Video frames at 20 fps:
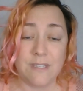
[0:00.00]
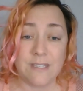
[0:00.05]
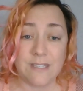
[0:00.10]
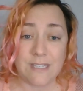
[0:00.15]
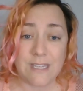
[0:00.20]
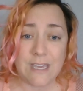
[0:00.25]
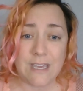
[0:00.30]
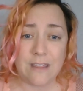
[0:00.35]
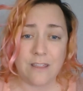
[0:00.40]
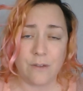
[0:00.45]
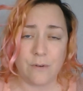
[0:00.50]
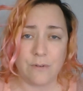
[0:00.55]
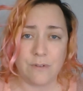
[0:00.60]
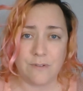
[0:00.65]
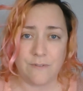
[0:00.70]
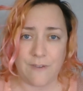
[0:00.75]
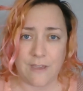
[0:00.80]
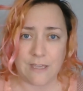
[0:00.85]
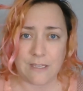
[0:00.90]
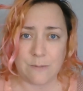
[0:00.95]
see those
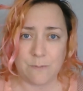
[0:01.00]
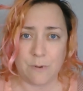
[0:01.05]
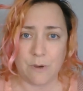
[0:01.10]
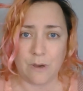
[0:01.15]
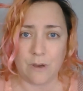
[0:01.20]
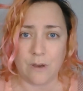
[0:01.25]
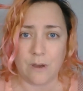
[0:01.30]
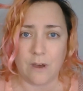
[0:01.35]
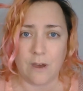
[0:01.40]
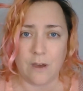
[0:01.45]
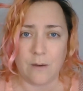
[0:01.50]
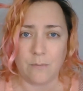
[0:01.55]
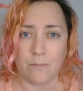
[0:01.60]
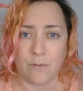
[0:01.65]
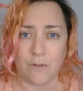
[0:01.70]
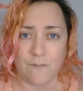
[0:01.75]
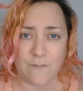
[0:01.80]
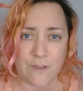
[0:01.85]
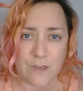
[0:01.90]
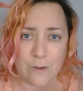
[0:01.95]
Facebook
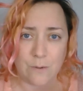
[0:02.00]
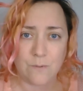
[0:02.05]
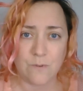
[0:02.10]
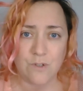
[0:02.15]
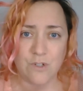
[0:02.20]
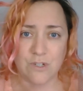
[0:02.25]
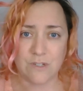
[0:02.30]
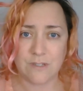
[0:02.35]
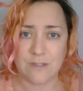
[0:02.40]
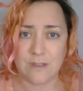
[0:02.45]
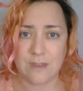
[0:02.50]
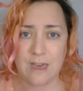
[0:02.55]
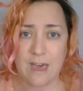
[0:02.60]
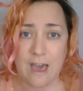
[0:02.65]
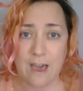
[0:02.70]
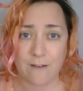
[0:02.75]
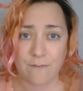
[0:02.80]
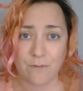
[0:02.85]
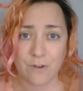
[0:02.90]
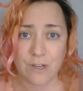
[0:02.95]
reviews, just the
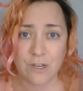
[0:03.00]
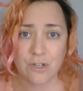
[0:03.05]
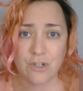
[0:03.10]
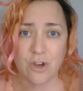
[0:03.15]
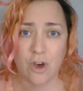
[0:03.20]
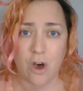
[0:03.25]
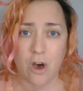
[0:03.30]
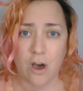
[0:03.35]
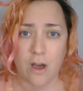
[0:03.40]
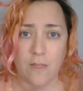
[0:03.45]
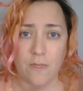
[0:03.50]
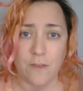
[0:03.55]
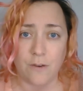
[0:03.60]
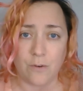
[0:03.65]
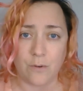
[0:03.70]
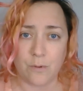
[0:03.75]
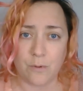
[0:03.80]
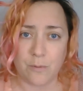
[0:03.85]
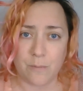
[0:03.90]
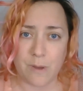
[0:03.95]
average, on the
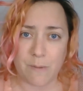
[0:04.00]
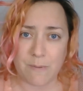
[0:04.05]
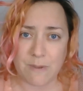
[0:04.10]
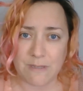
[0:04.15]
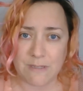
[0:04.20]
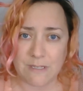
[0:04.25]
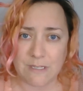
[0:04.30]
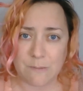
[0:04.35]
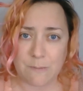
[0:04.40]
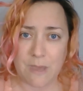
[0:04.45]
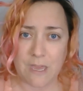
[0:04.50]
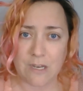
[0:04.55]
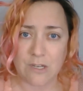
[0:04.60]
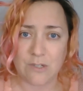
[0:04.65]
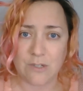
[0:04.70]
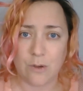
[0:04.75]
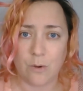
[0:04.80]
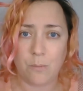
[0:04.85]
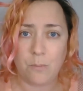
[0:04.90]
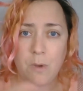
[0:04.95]
Google My Business page.
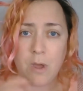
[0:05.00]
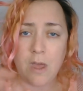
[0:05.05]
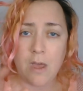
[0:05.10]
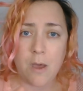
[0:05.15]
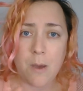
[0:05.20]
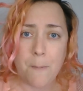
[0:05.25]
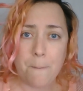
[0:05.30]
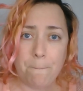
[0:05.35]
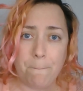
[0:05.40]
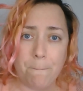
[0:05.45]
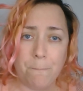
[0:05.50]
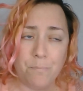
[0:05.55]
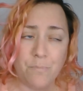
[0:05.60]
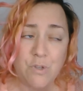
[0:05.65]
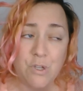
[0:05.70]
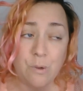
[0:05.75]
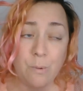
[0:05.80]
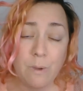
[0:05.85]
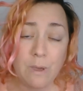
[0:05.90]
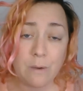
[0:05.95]
So
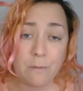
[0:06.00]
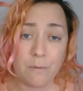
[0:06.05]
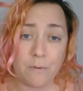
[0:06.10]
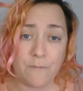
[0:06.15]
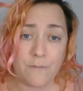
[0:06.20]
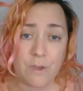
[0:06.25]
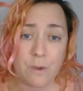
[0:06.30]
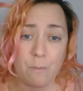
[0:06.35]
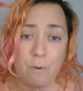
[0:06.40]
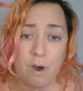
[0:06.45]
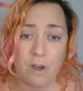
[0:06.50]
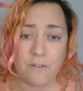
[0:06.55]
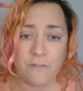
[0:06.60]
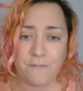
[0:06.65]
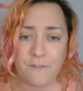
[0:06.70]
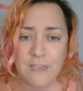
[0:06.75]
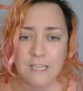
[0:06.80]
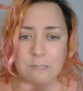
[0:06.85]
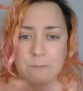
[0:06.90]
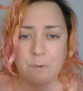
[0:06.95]
doing a review on
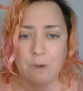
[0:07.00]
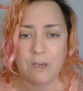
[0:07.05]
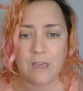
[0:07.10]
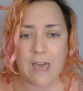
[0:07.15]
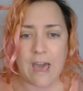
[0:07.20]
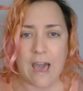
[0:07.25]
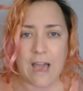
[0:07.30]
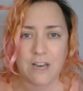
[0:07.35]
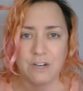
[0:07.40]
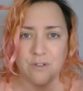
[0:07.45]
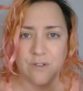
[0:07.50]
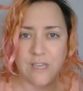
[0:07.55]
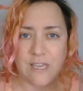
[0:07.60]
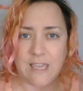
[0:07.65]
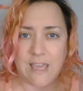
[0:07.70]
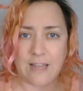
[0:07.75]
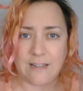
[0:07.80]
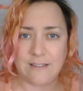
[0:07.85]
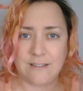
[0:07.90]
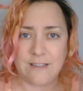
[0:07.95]
Facebook actually
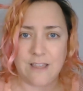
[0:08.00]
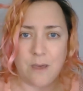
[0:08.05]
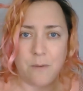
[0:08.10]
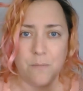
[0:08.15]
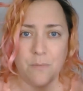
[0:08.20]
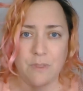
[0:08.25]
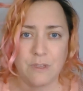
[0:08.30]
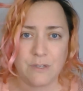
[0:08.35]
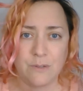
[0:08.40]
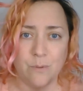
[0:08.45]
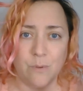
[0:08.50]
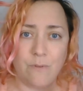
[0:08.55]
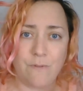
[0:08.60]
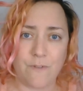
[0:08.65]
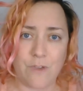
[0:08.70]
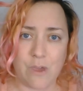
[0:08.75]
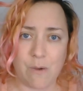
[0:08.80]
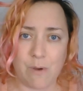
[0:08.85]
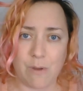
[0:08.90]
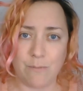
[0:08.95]
gets them this
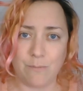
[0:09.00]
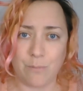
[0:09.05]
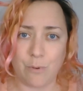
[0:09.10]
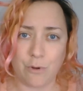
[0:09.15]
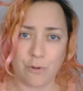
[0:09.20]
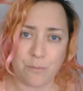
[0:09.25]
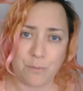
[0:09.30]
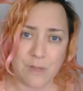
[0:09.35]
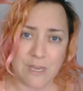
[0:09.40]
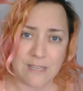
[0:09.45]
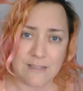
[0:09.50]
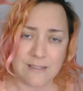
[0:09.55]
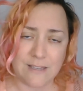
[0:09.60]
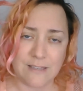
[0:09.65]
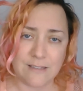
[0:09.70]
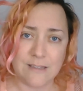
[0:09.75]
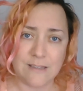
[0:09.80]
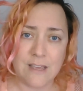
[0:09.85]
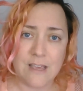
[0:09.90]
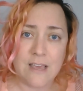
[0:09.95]
review in both
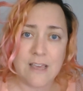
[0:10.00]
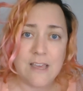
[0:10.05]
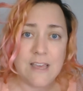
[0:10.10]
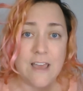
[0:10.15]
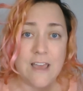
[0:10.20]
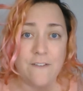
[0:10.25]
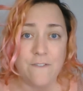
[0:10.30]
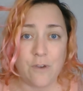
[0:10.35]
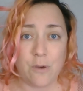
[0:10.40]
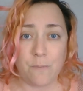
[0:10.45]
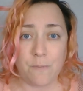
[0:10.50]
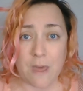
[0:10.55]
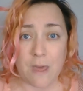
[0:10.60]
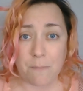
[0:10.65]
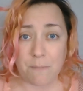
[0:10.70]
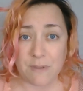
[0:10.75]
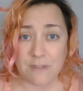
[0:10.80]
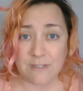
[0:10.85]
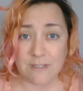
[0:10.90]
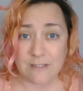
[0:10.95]
places. If that
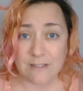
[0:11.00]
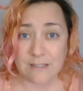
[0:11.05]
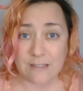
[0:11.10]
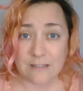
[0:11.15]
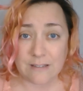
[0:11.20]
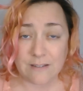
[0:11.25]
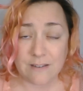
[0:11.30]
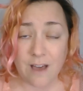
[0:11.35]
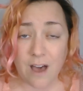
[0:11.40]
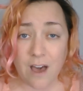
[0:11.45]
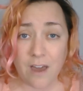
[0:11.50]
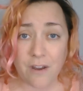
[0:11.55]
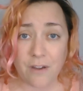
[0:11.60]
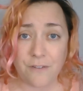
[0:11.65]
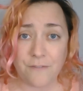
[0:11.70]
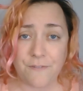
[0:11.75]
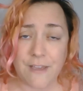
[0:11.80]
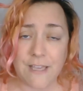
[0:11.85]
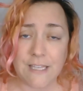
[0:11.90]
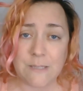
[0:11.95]
business is not
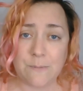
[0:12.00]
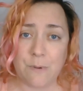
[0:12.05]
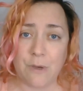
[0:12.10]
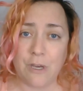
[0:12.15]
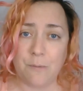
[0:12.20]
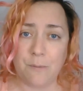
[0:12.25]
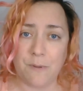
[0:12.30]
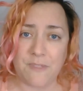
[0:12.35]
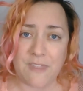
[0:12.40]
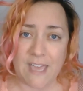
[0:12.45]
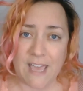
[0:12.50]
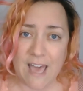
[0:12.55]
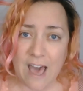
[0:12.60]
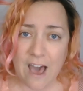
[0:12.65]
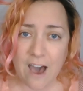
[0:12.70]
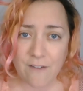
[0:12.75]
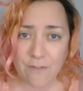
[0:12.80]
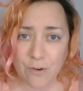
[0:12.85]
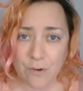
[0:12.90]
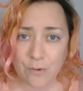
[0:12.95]
on Facebook, but they
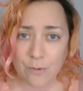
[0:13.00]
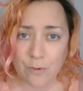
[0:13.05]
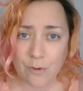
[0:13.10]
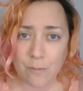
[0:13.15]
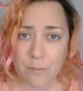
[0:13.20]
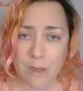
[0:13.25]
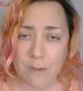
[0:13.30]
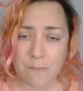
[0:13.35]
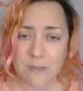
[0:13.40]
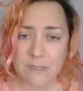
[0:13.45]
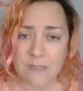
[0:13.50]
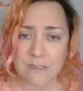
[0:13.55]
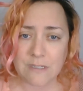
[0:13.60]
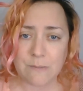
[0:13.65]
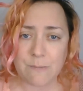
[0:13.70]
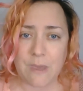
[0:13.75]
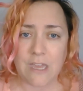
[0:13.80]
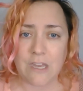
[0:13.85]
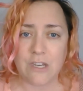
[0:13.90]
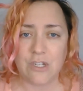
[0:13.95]
have a Google My Business
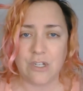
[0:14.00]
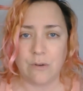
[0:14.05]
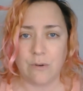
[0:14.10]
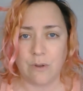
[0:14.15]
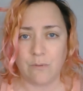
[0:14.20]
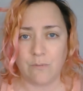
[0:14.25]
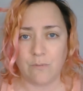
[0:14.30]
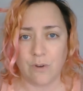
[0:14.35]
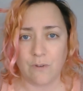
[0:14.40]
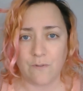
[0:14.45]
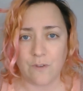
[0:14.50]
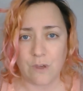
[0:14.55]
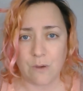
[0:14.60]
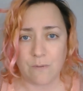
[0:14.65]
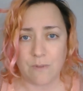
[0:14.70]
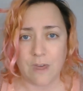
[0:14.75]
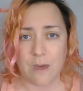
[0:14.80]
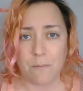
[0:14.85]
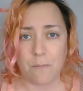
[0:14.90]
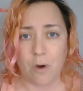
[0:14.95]
page, you can review
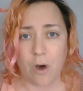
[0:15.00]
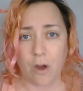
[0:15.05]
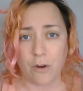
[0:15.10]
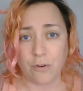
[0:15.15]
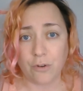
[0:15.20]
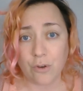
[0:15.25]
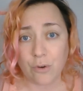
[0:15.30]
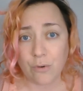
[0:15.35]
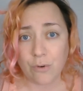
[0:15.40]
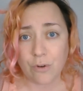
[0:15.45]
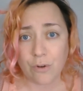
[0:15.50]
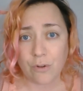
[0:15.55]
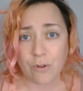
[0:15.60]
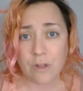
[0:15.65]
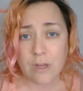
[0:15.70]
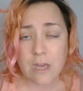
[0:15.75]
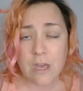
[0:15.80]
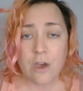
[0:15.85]
them on Google,